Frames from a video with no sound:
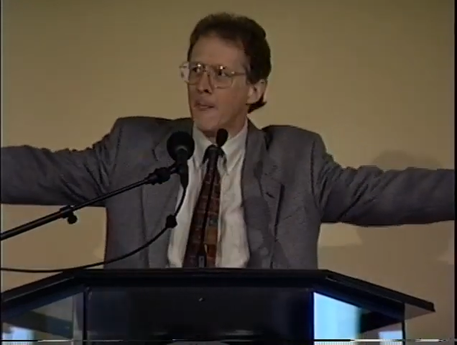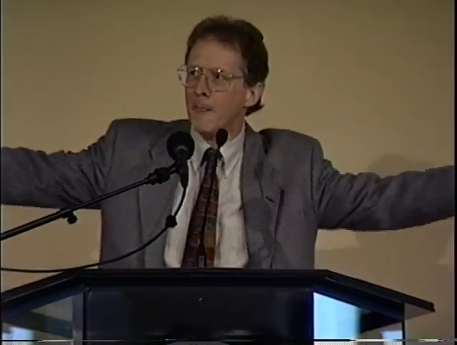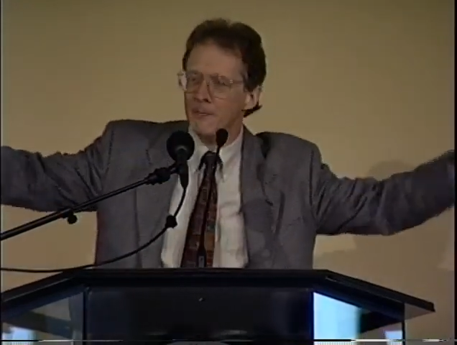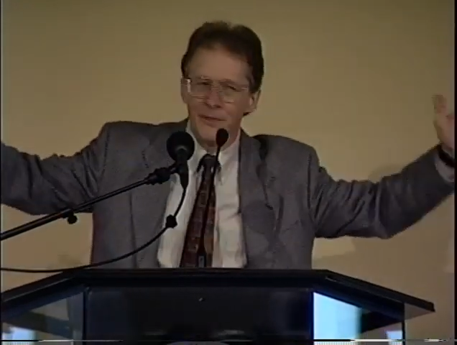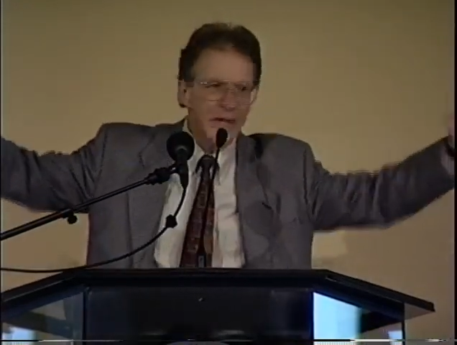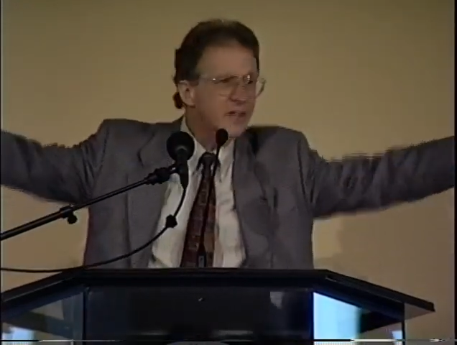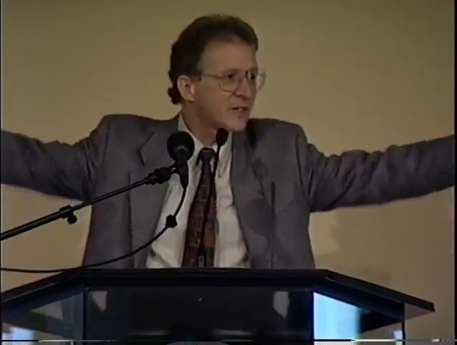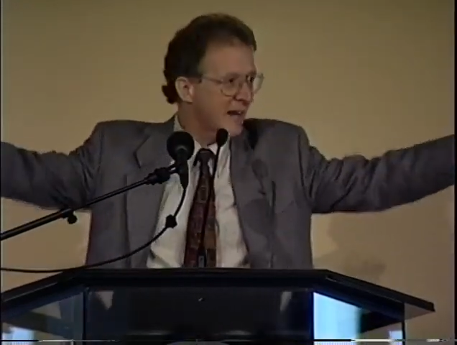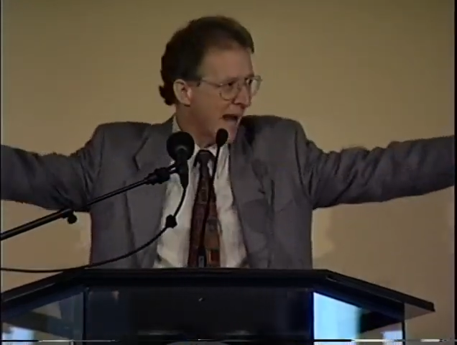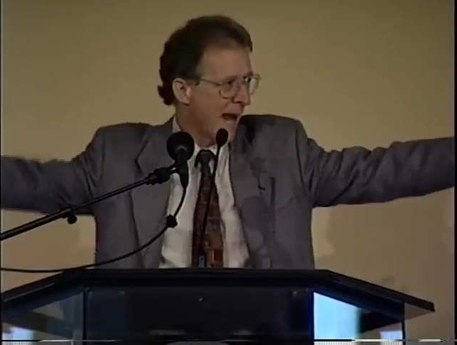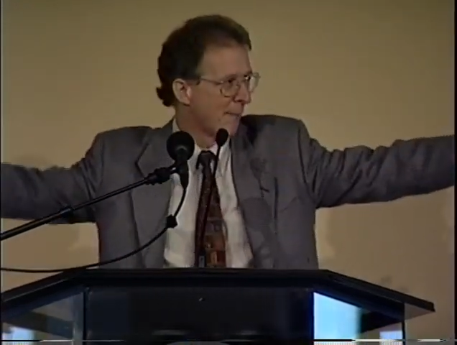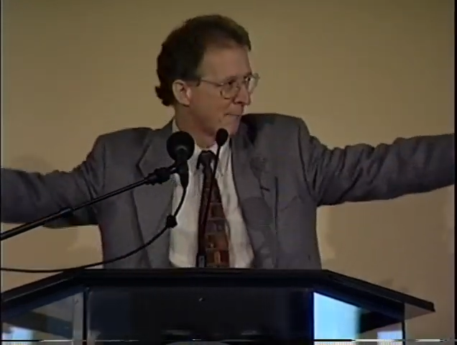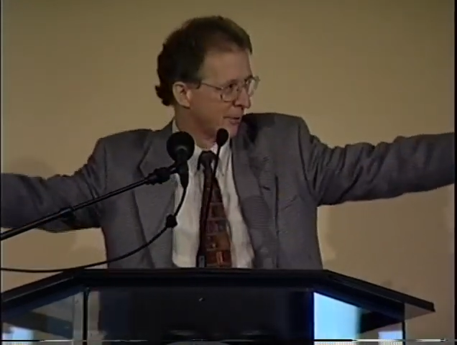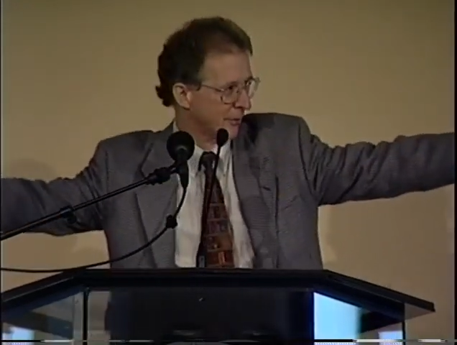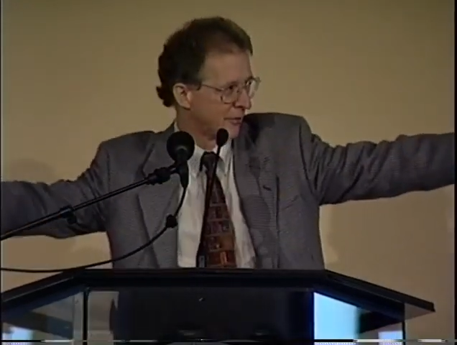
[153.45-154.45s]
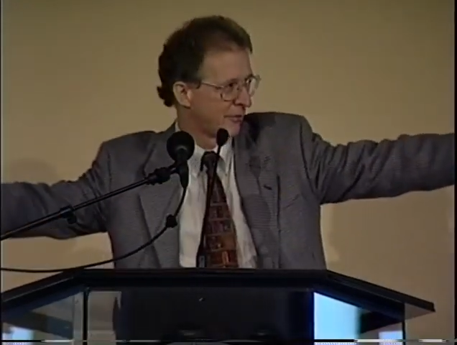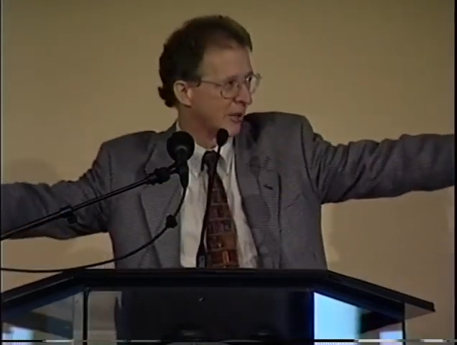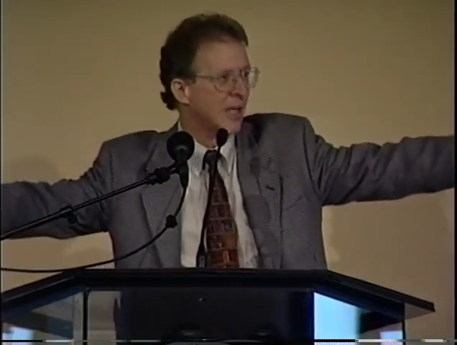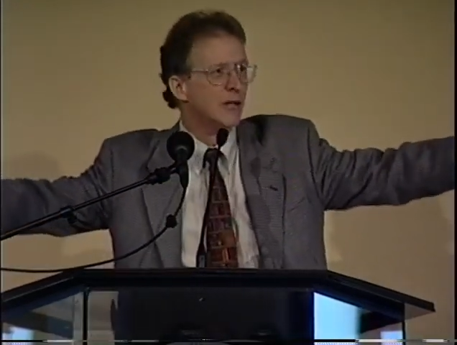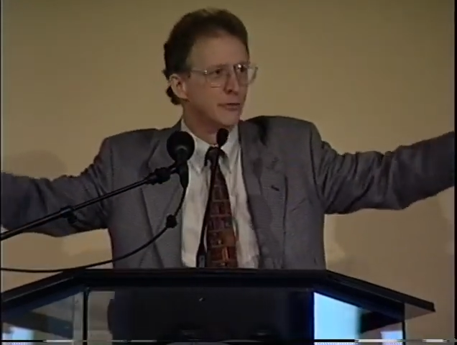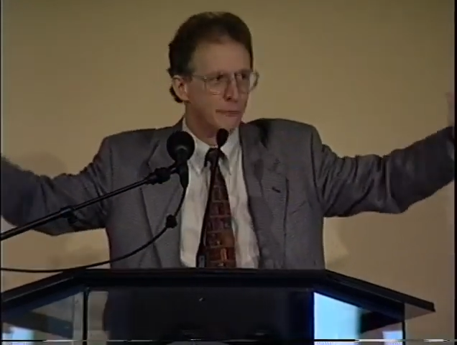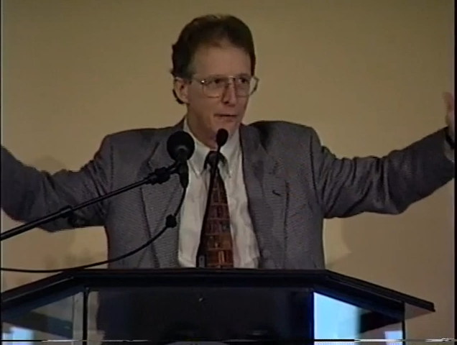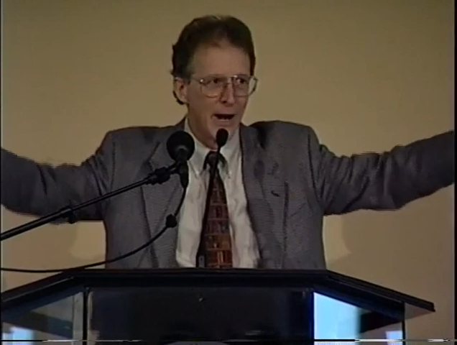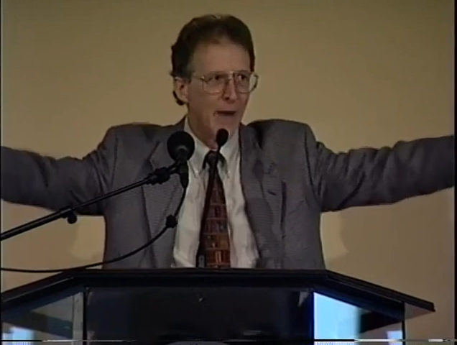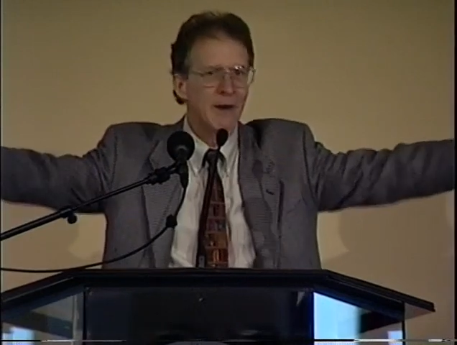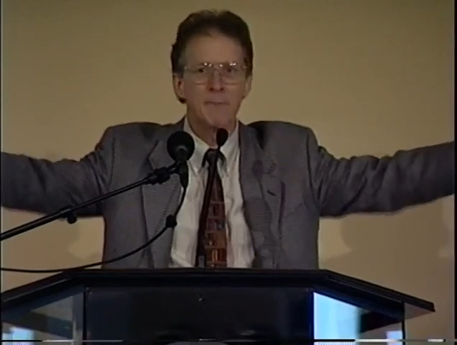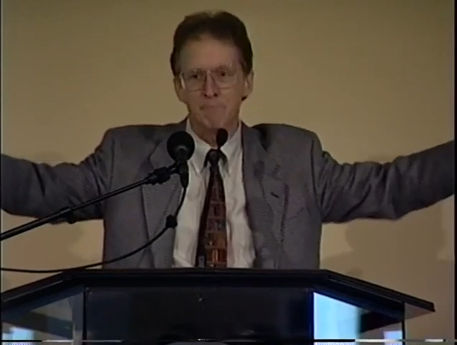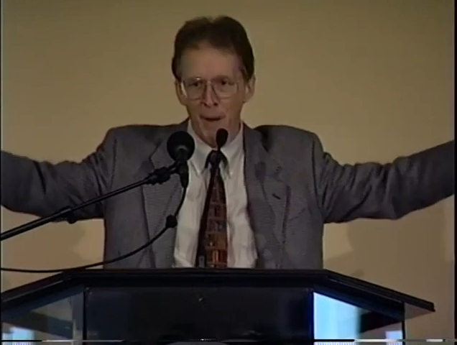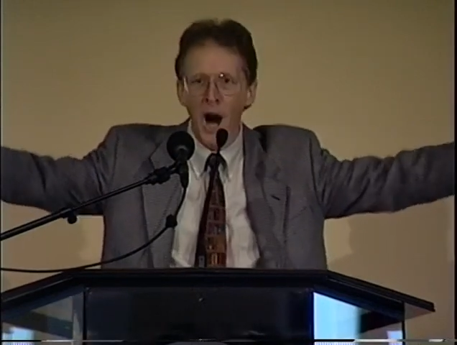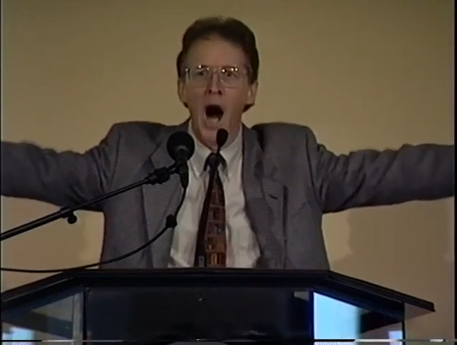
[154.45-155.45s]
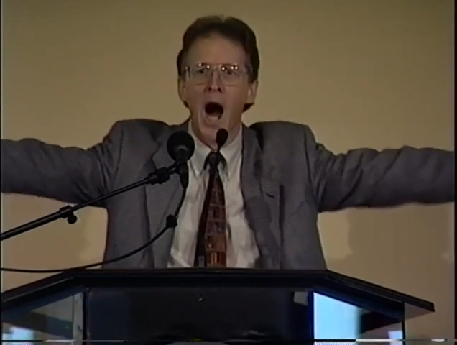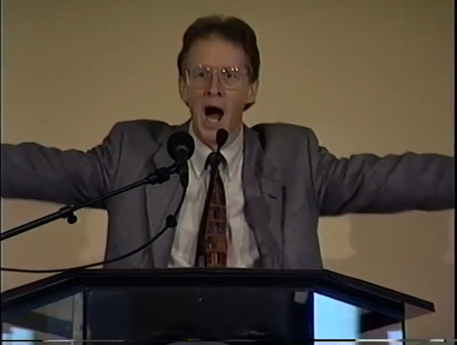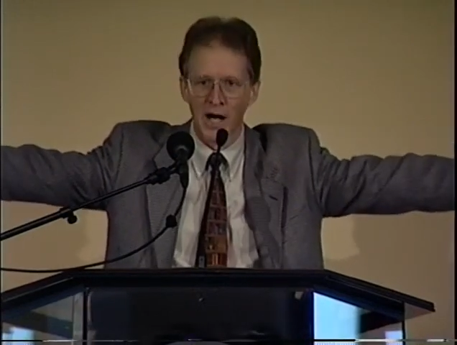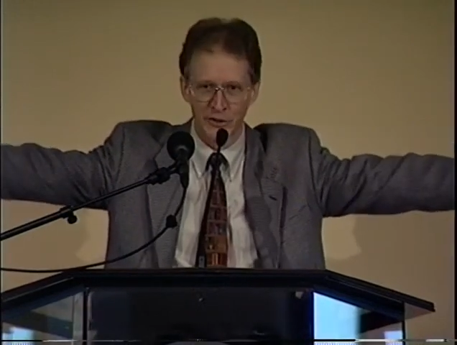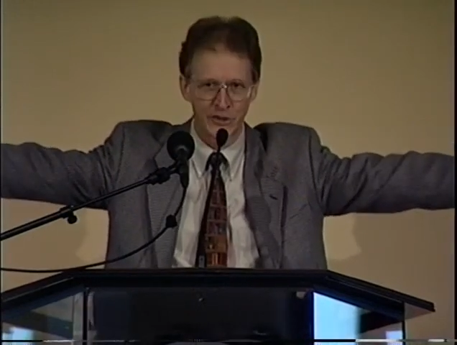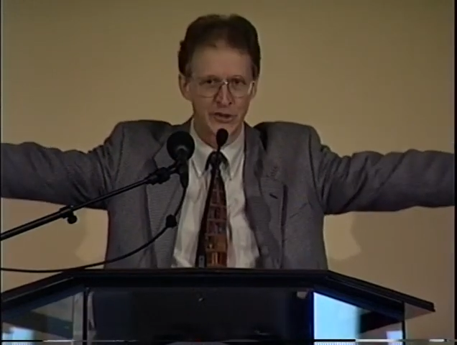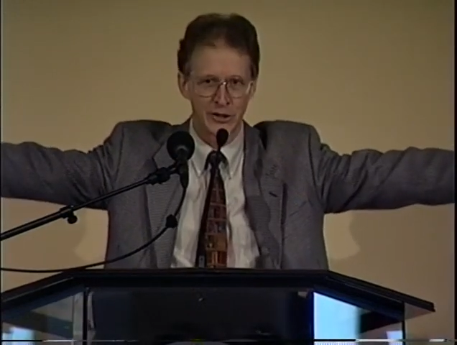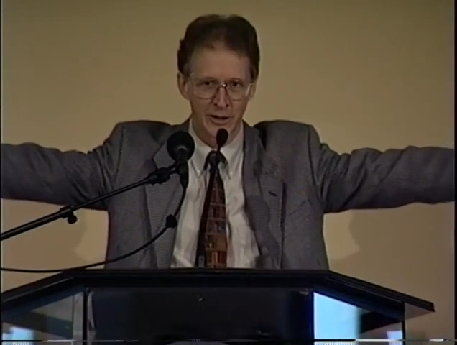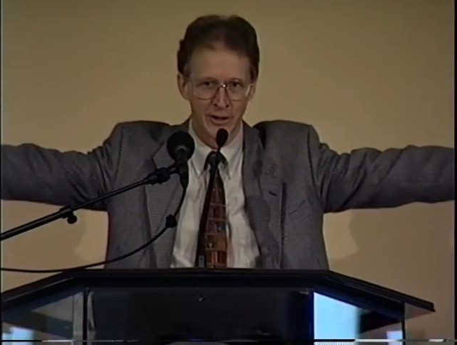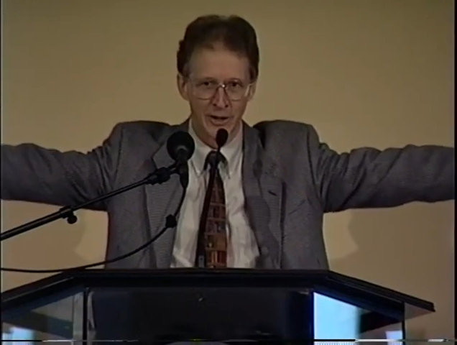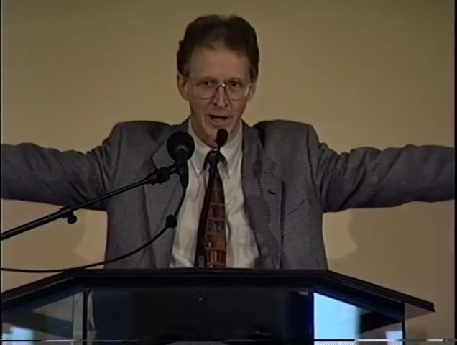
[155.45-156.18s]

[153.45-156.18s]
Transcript: This campus is very posh